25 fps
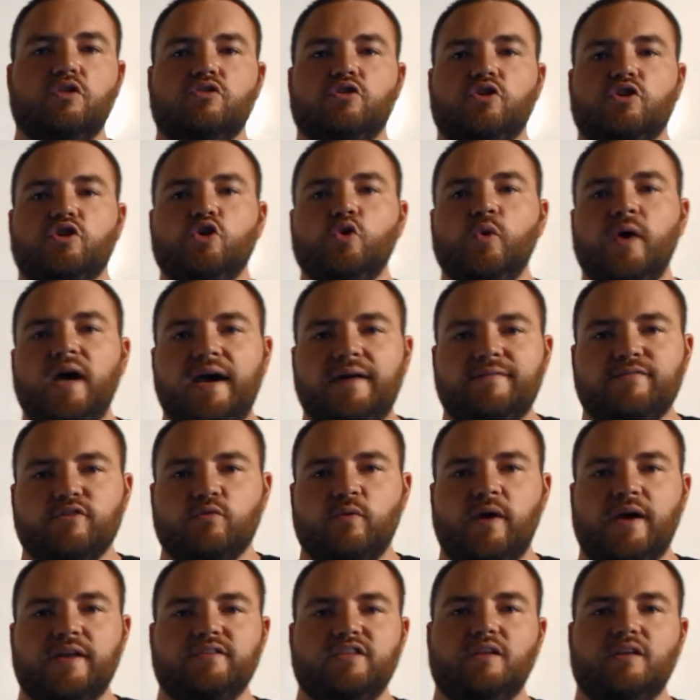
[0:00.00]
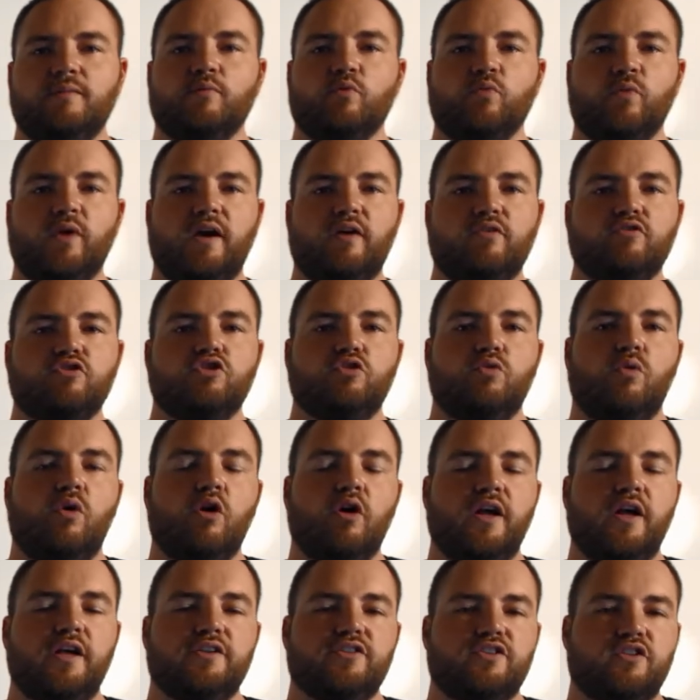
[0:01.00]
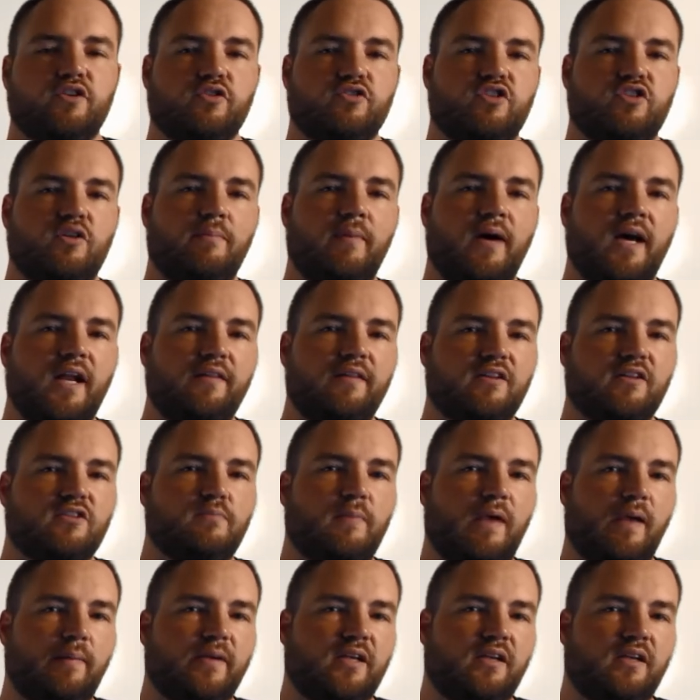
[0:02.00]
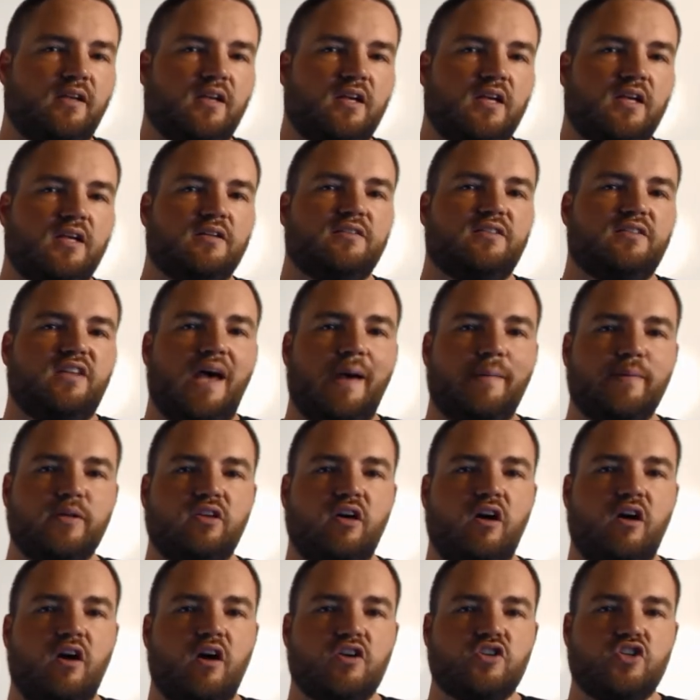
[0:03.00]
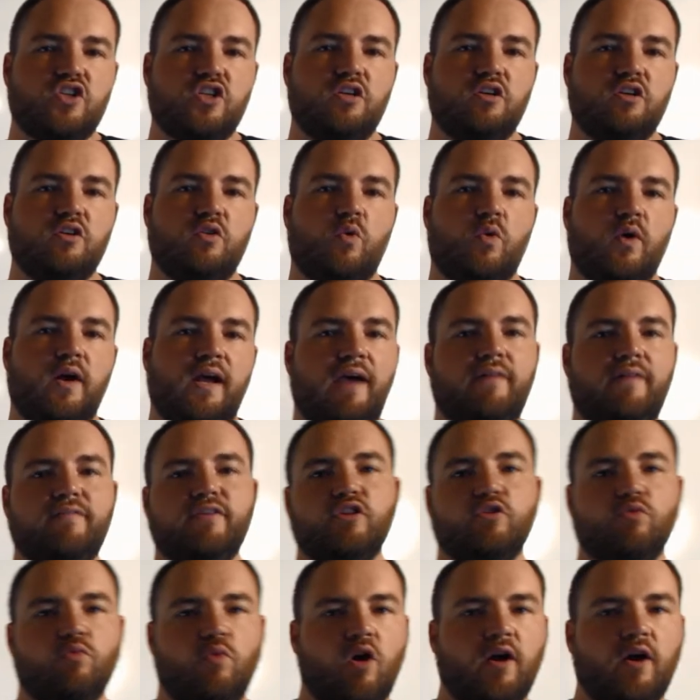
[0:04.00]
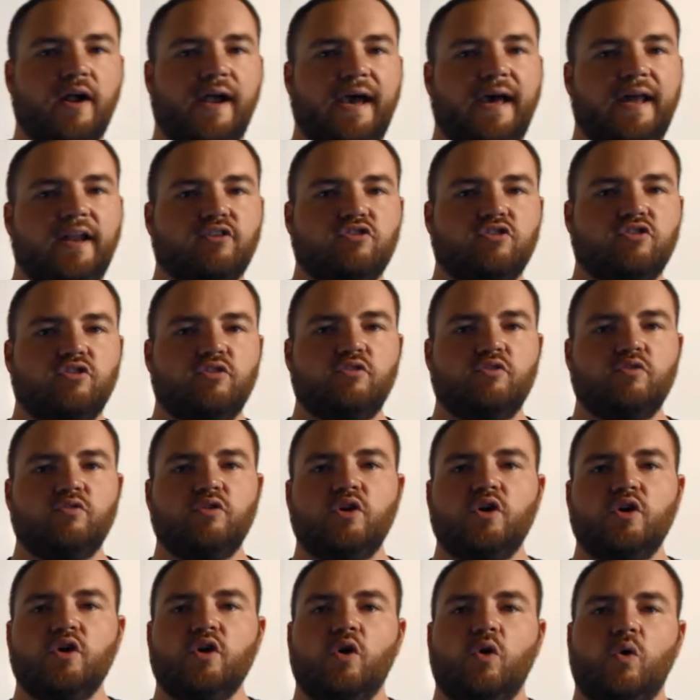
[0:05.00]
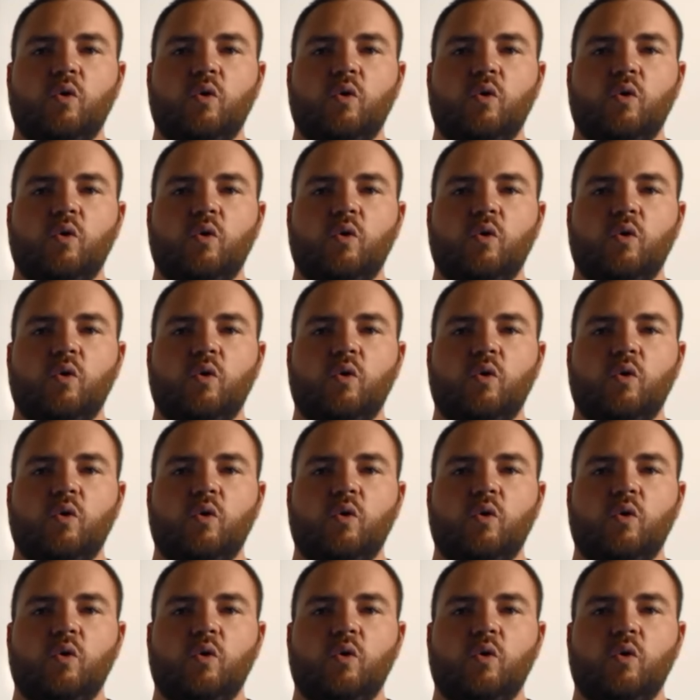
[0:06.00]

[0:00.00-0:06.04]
do you have the right team around you, or is there somebody that's maybe sabotaging or having the wrong attitude,